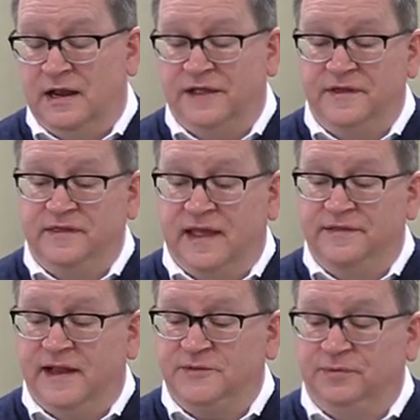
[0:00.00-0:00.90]
And I think
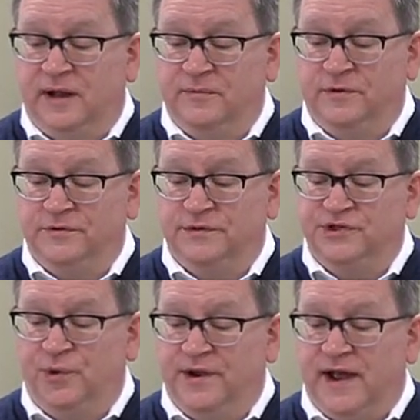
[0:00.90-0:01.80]
that's probably
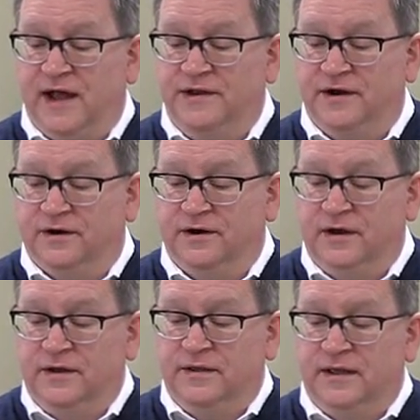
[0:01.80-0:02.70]
what's going on here.
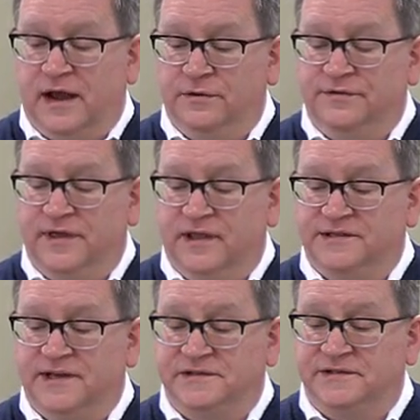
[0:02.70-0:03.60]
I don't think
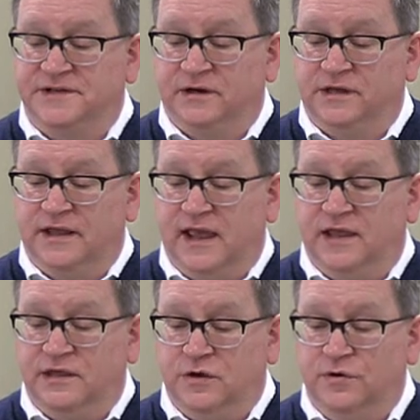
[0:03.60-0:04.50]
it's necessarily a
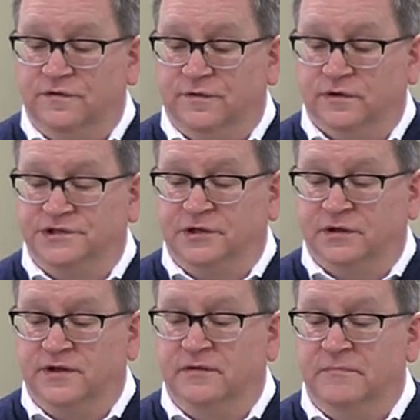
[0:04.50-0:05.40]

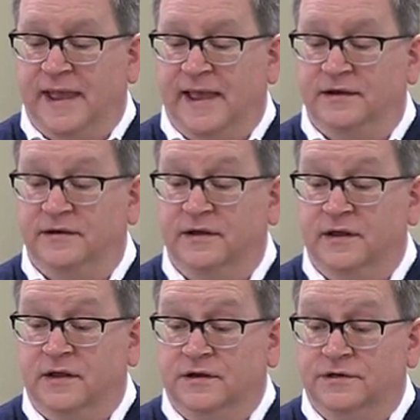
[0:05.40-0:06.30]
universal command
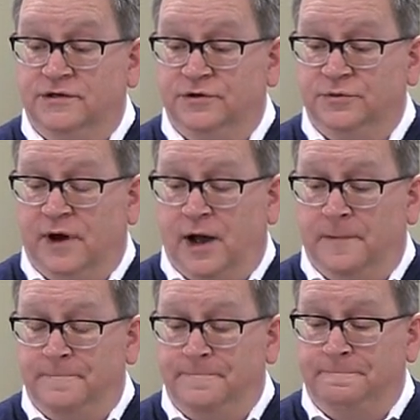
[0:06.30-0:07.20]

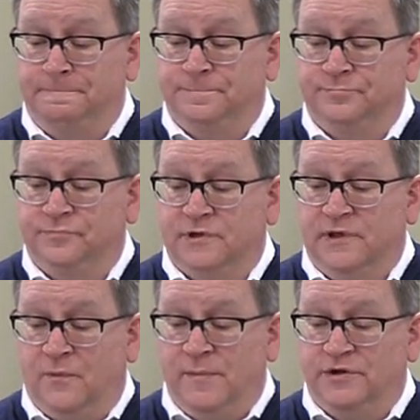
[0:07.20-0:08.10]
to
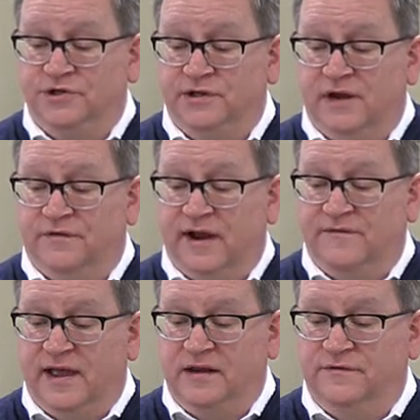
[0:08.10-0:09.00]
that women should never
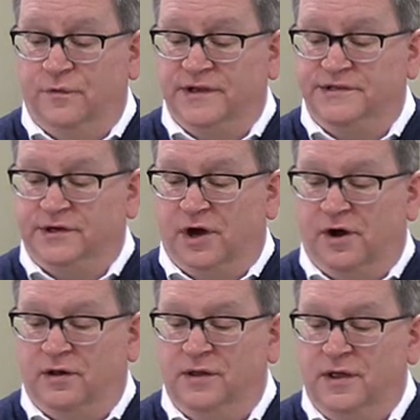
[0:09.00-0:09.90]
have any voice at
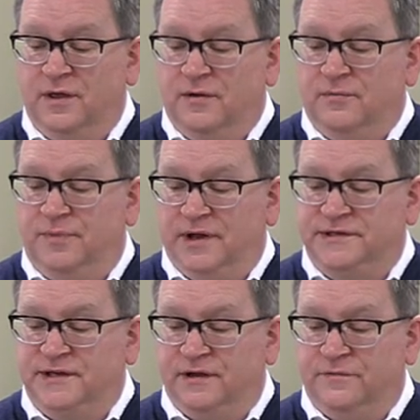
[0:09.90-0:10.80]
all.
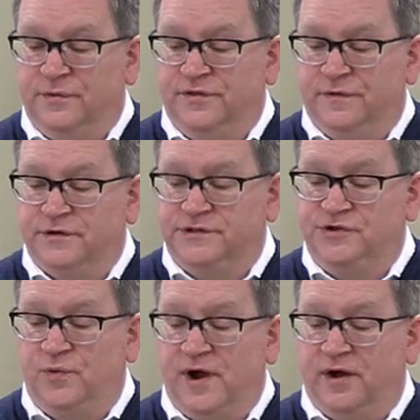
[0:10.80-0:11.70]
But with verse
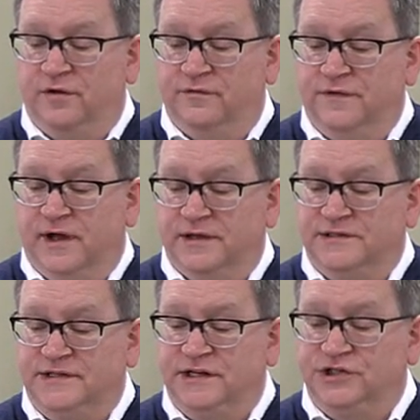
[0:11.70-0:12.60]

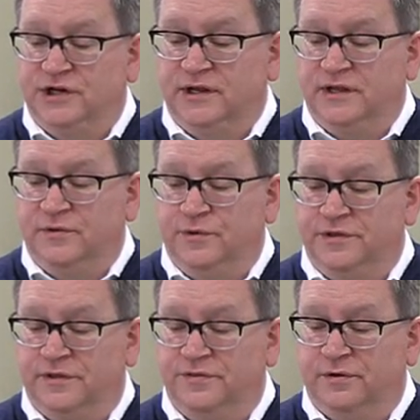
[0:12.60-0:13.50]
12, teaching
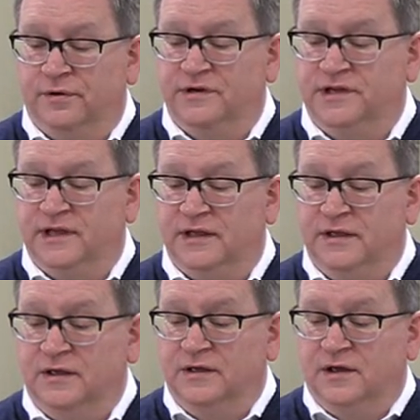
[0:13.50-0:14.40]
with authority
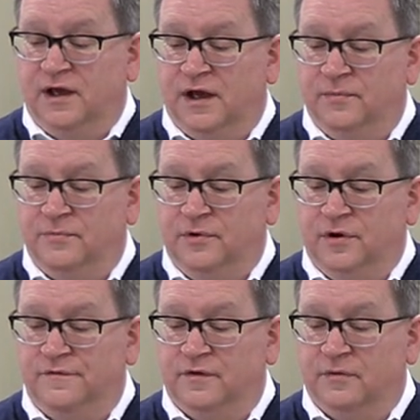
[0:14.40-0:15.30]

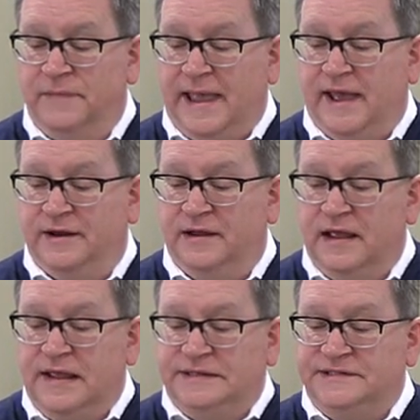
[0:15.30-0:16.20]
over a man
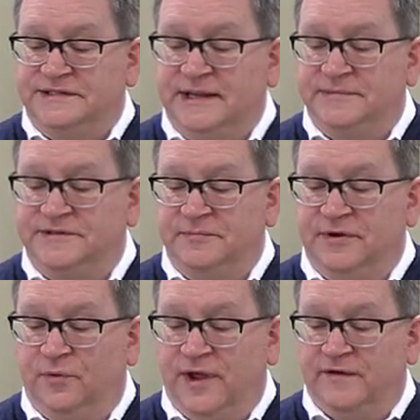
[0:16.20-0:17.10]
seems to
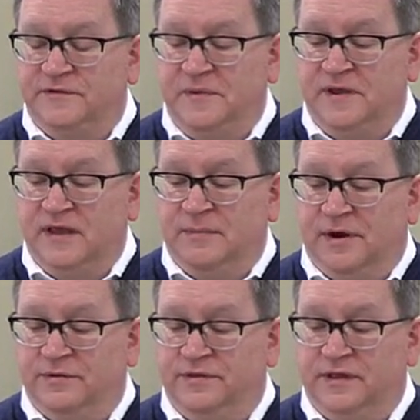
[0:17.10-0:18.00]
be a way of speaking
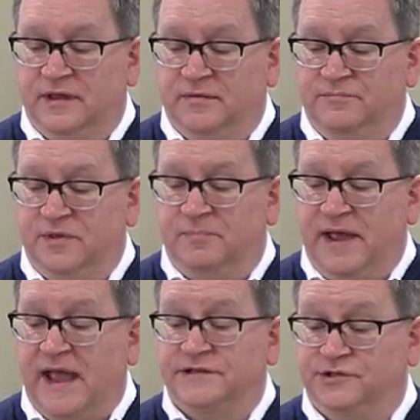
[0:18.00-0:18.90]
about the
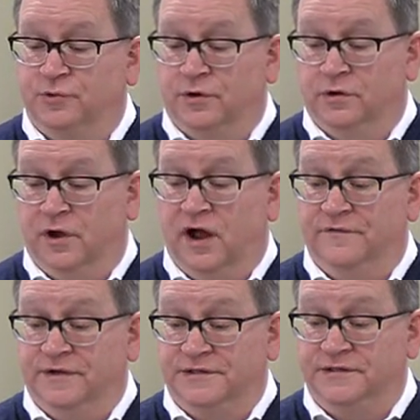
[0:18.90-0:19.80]
pastoral
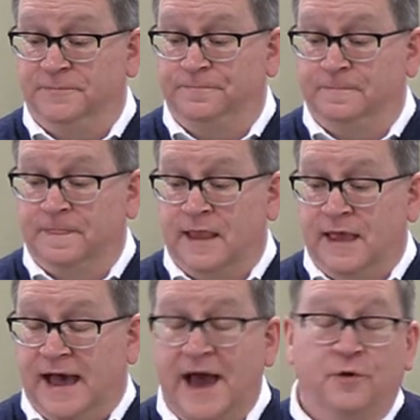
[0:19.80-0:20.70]
office.
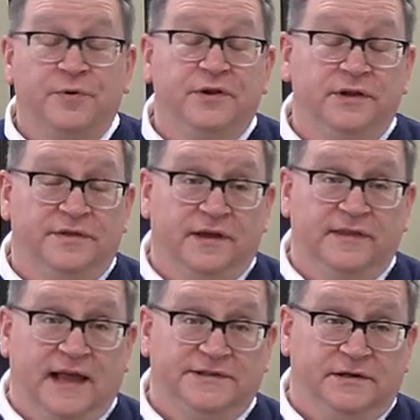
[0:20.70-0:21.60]
I don't particularly
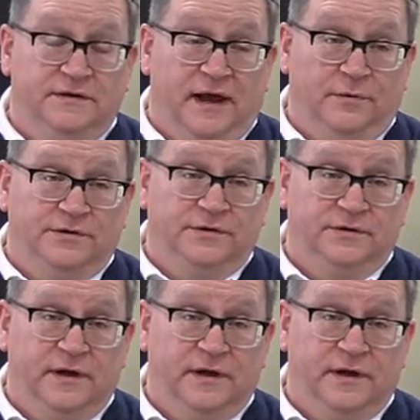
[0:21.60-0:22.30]
think that's in doubt.